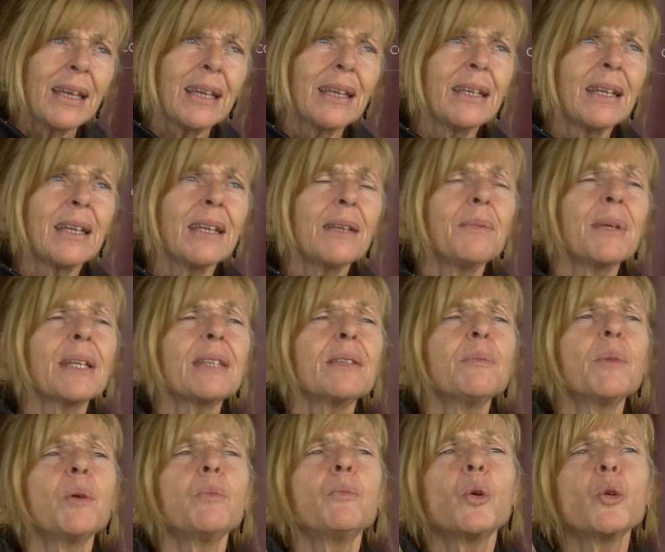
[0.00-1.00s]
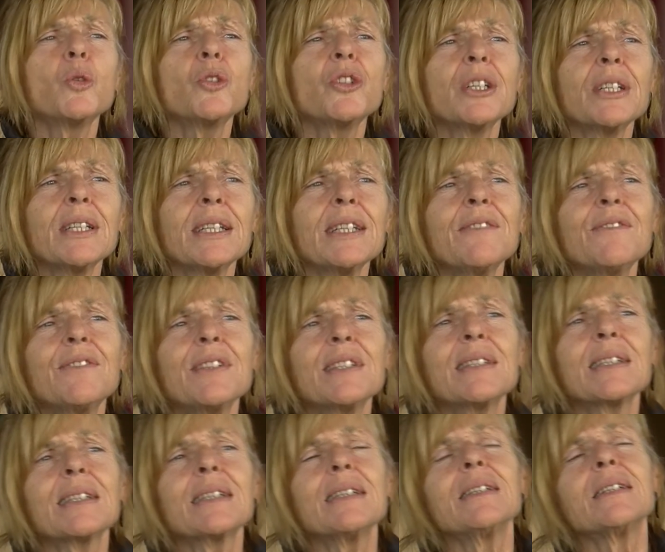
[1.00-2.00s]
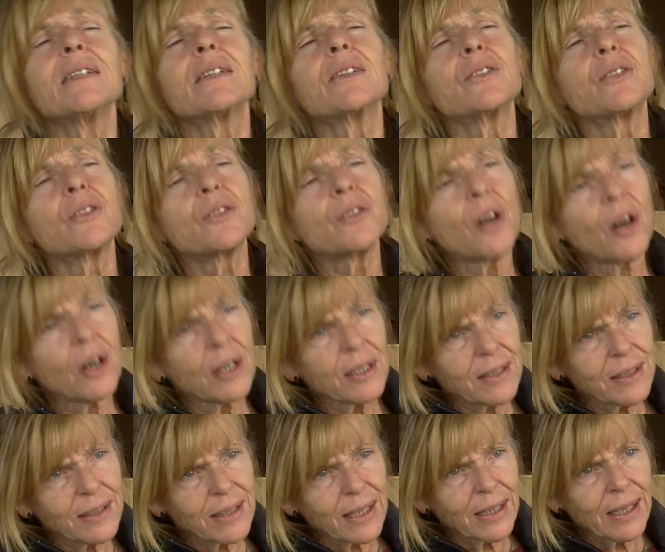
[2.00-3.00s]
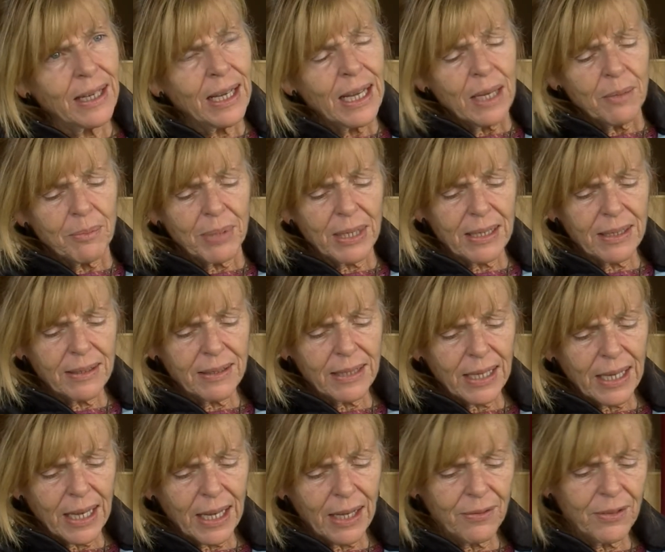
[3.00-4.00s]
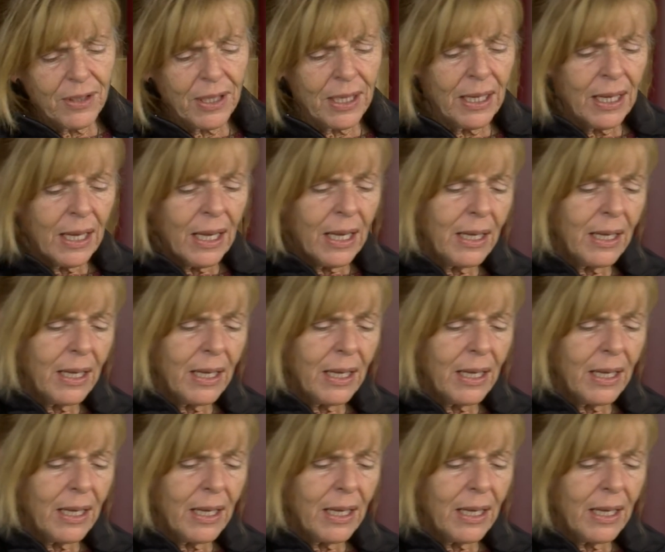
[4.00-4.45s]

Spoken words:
it makes them emotionally and physically exhausted because they have to